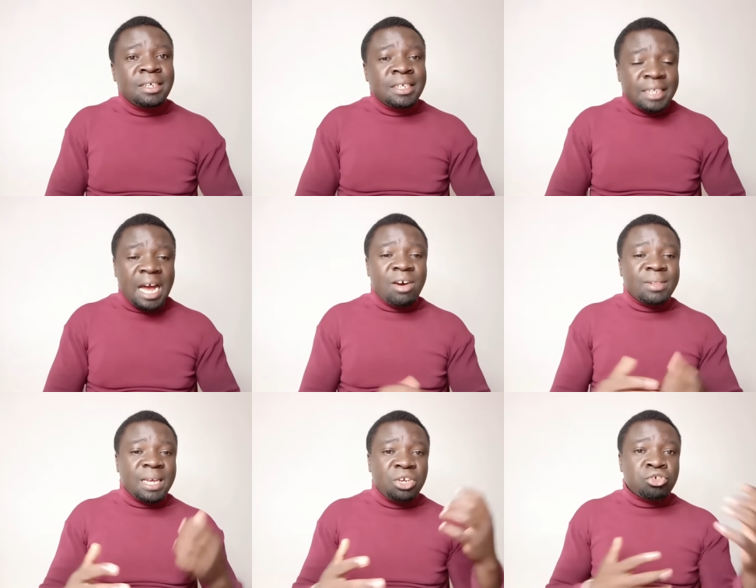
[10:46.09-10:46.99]
Now
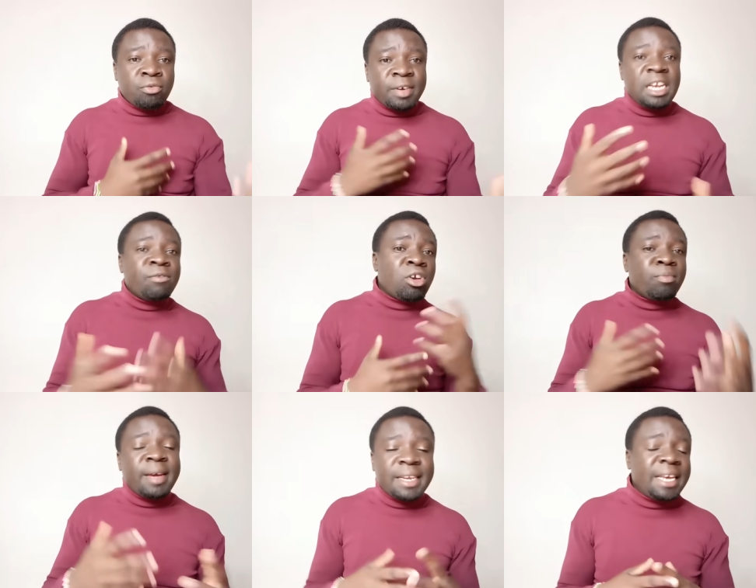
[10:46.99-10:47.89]
the issue of
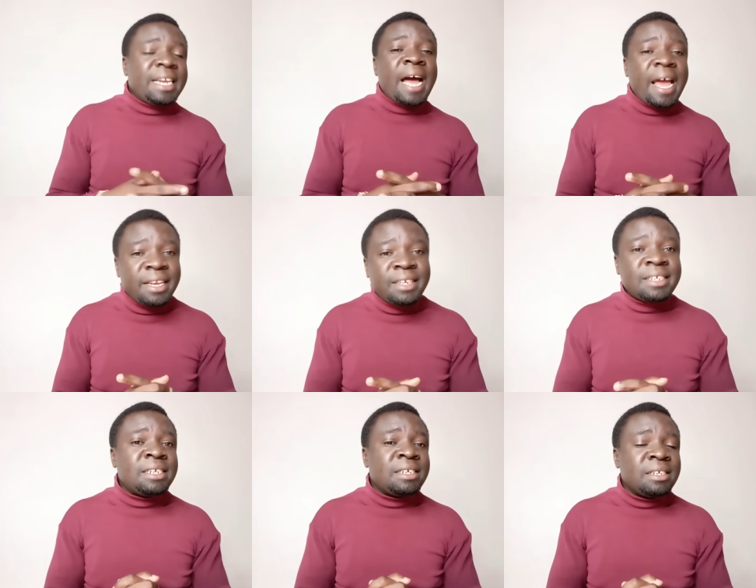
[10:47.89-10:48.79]
involvement in
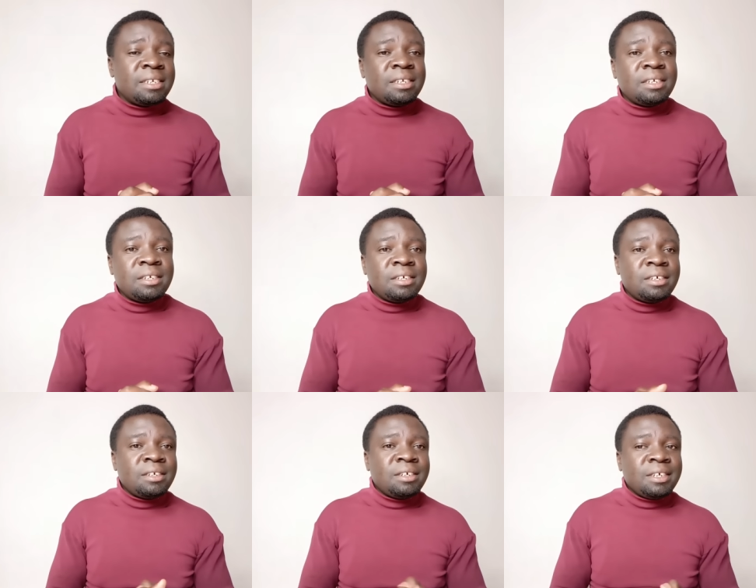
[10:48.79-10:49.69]
Haiti,
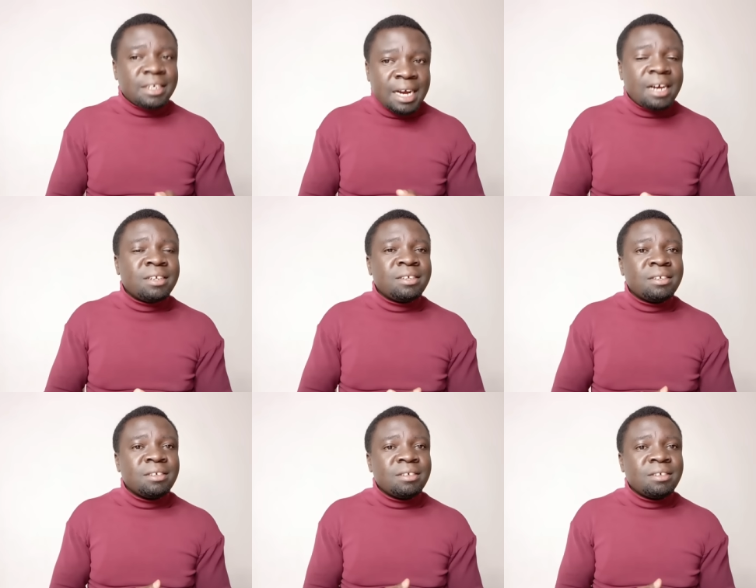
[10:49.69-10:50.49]
gangs.